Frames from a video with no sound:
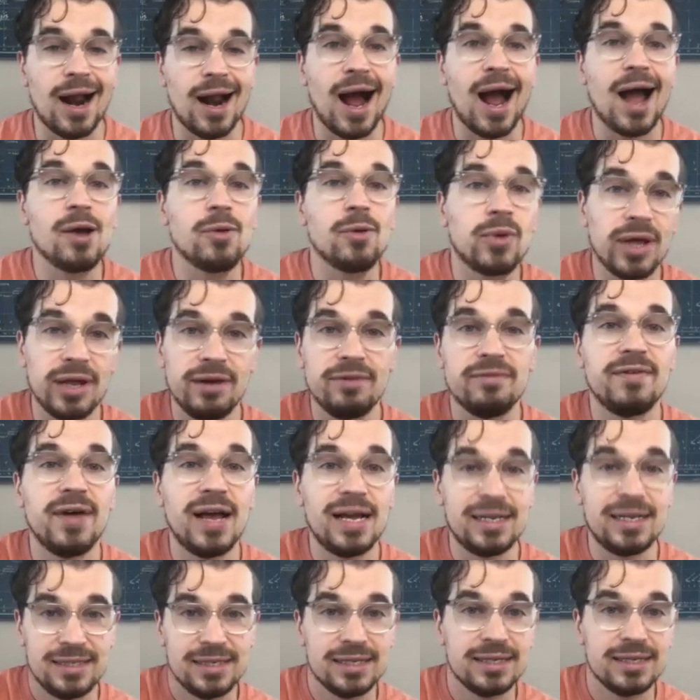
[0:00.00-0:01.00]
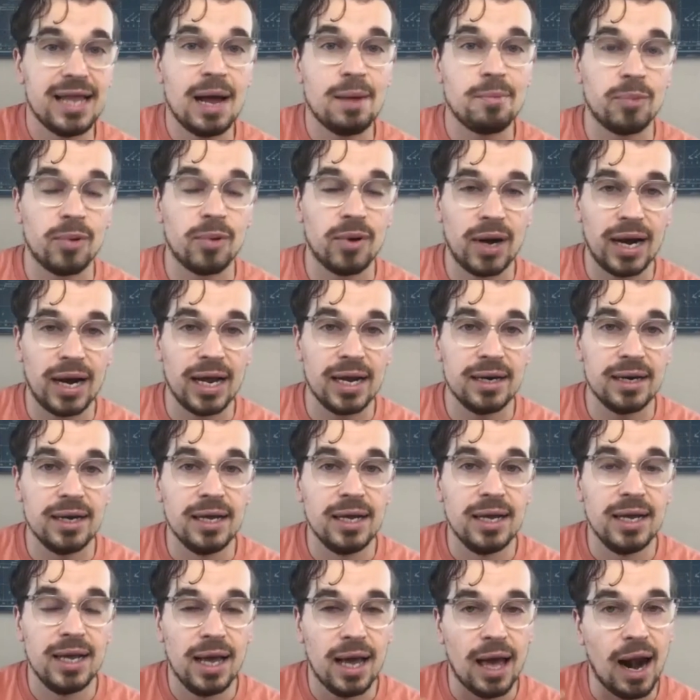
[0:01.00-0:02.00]
I want to invest in that brand,
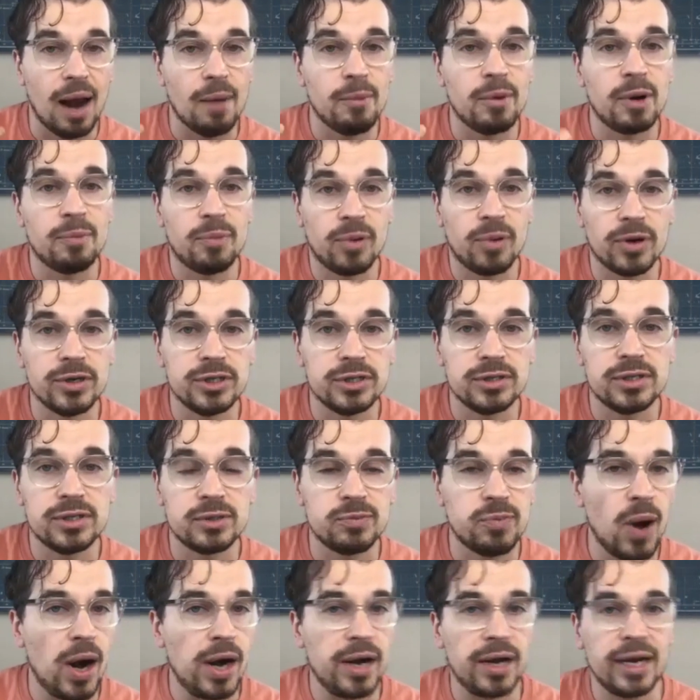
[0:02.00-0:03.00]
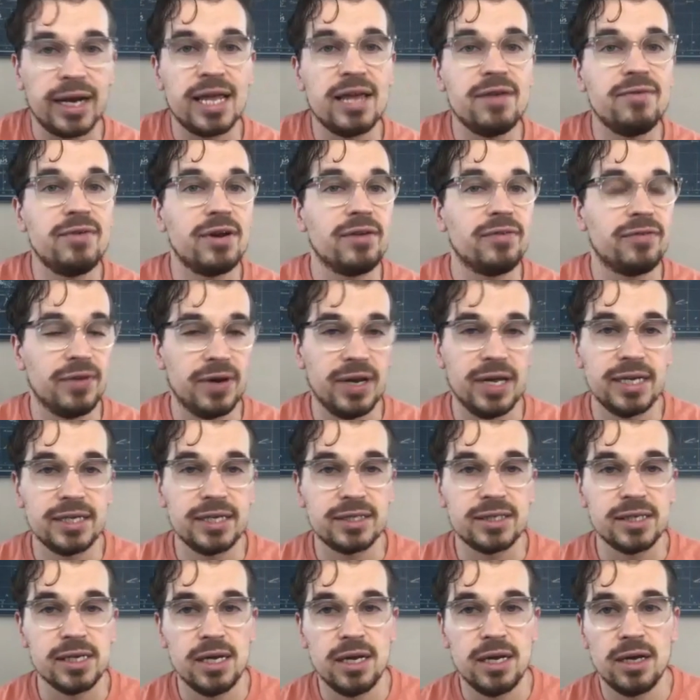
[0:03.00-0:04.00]
and I want to purchase this product, even if it
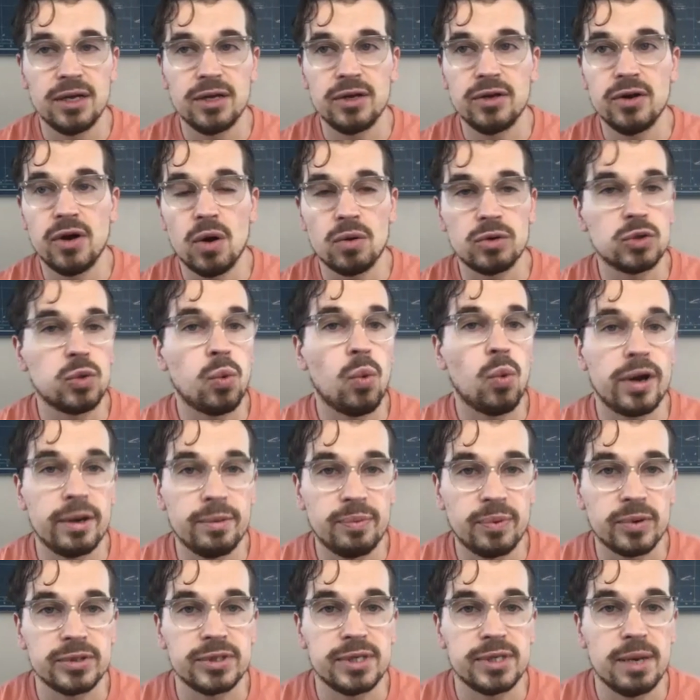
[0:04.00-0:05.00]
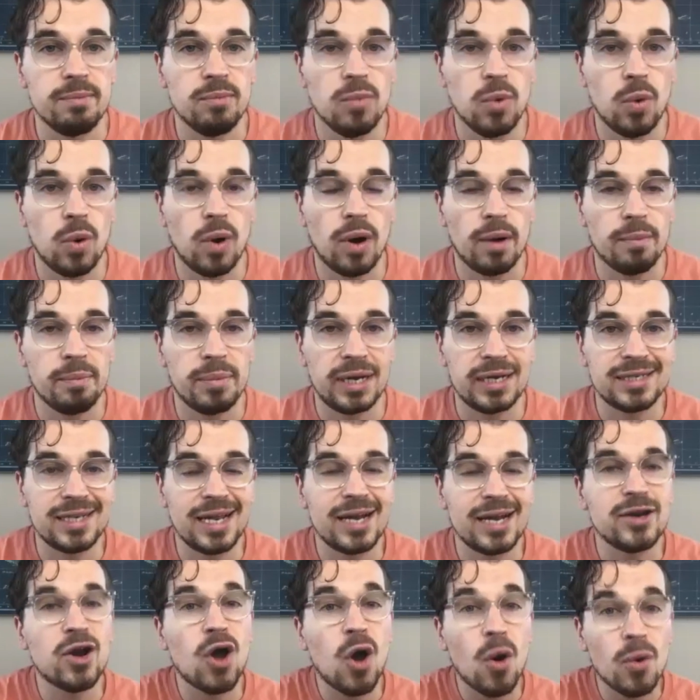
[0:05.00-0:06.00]
is, 20% more, because I
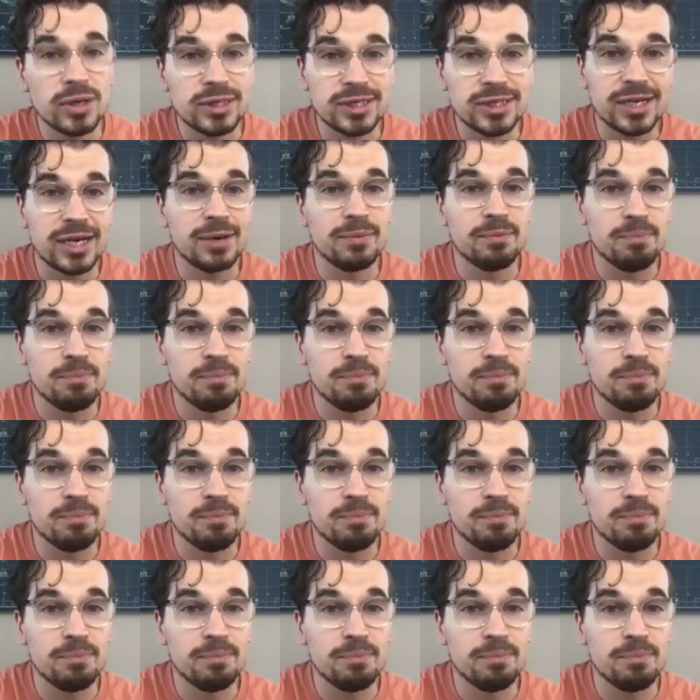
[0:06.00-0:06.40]
know it's good.